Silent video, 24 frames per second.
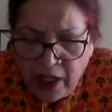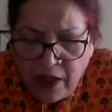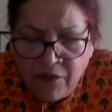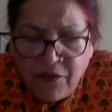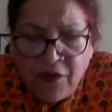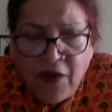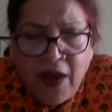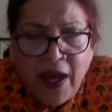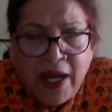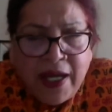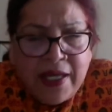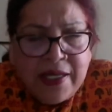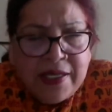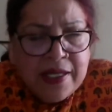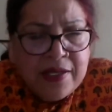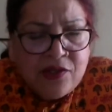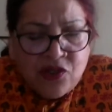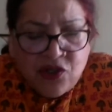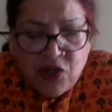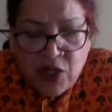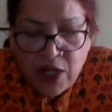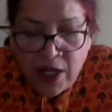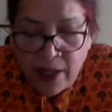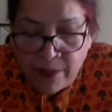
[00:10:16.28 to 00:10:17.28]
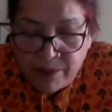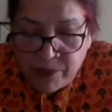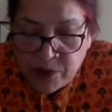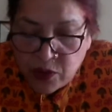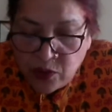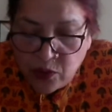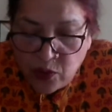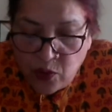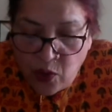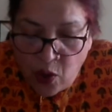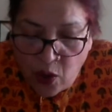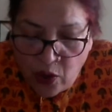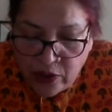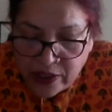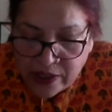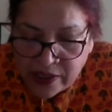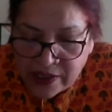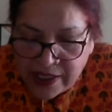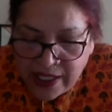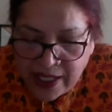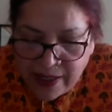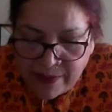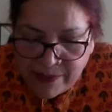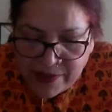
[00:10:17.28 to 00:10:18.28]
He finds history up to
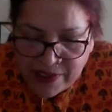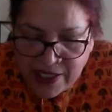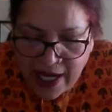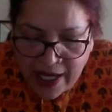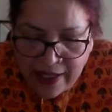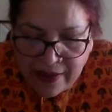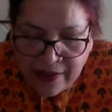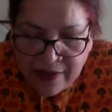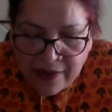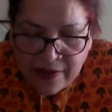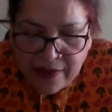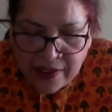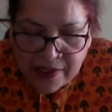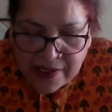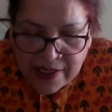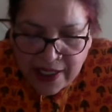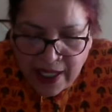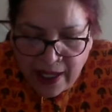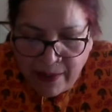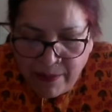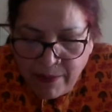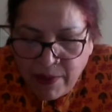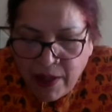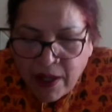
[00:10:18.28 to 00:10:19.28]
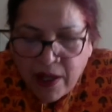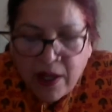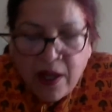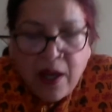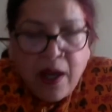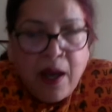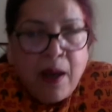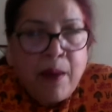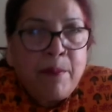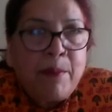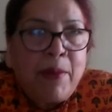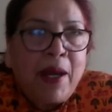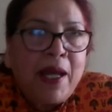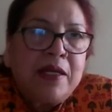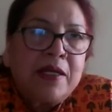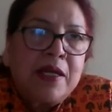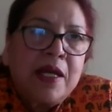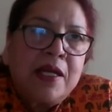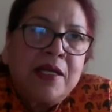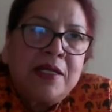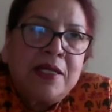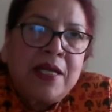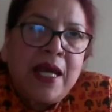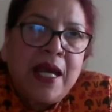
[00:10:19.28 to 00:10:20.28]
Aurangzeb's death the same, but
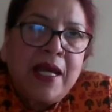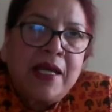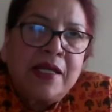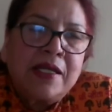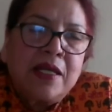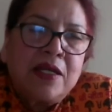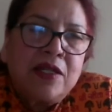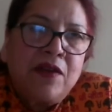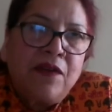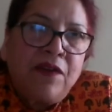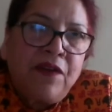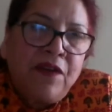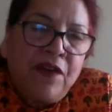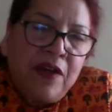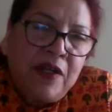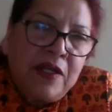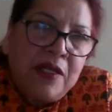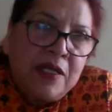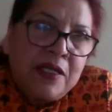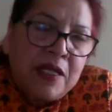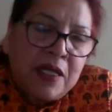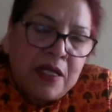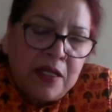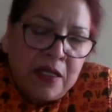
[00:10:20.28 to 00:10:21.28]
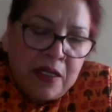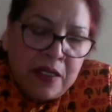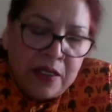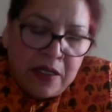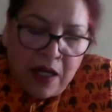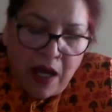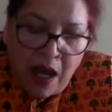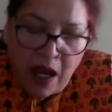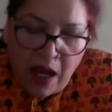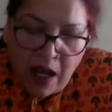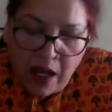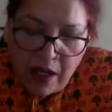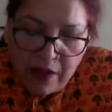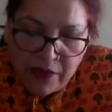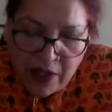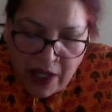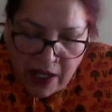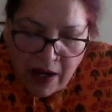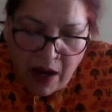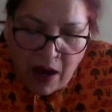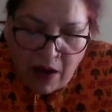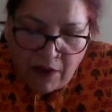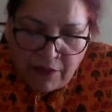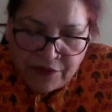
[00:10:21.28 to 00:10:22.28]
it takes a different turn
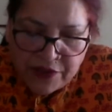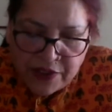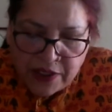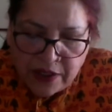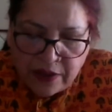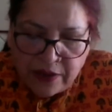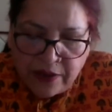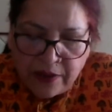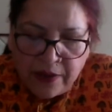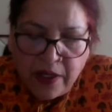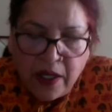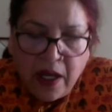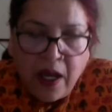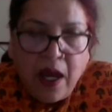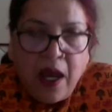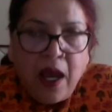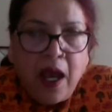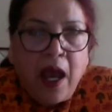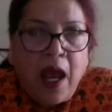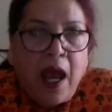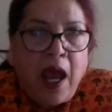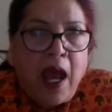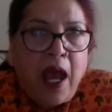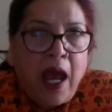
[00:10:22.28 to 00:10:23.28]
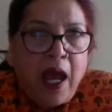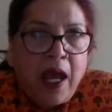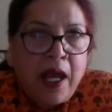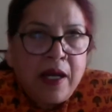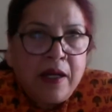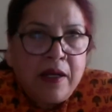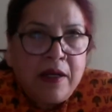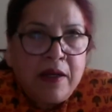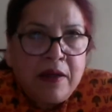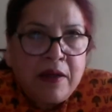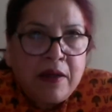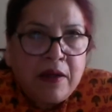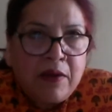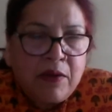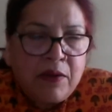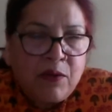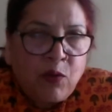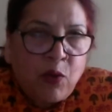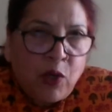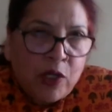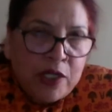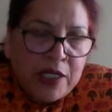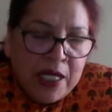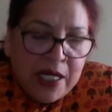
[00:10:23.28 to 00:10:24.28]
thereafter. And
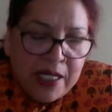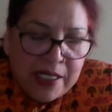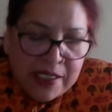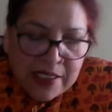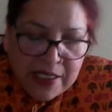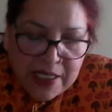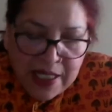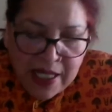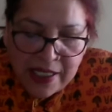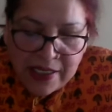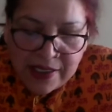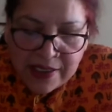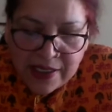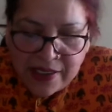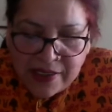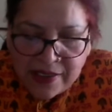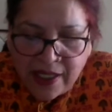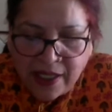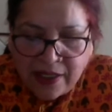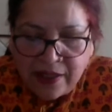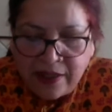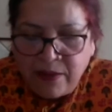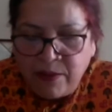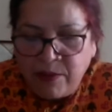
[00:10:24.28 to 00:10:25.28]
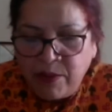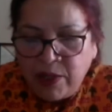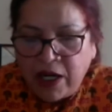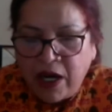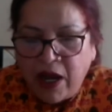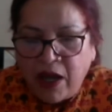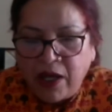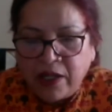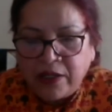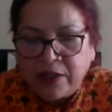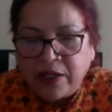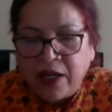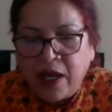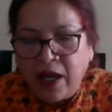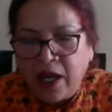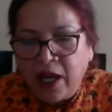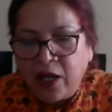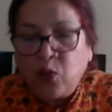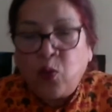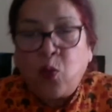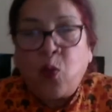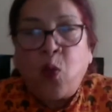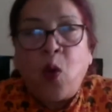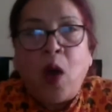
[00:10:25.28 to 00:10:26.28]
what he sees is that the Maratha
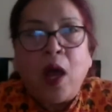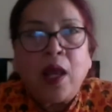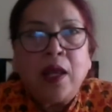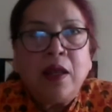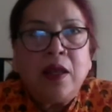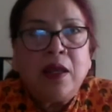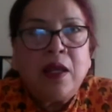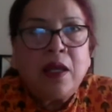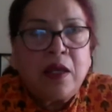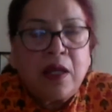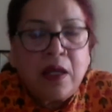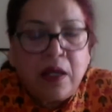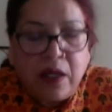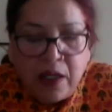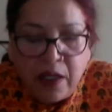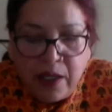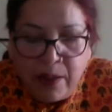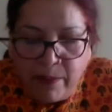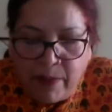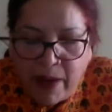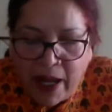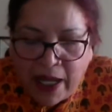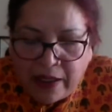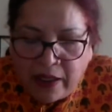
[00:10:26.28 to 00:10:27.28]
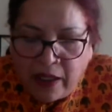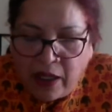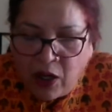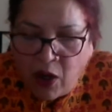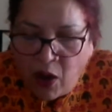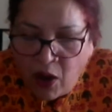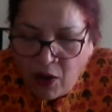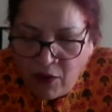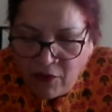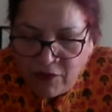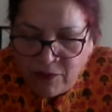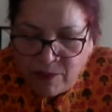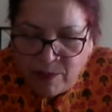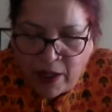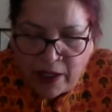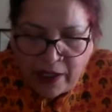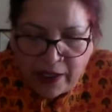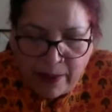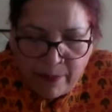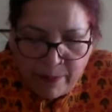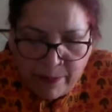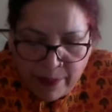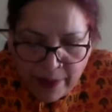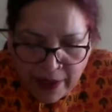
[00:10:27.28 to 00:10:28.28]
had won the third battle of
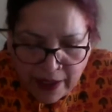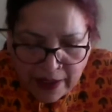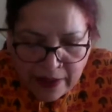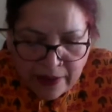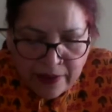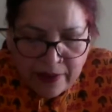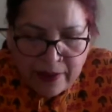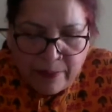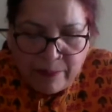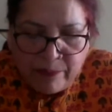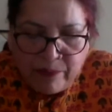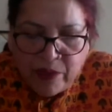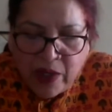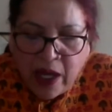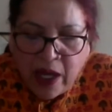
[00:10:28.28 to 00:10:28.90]
Panipat,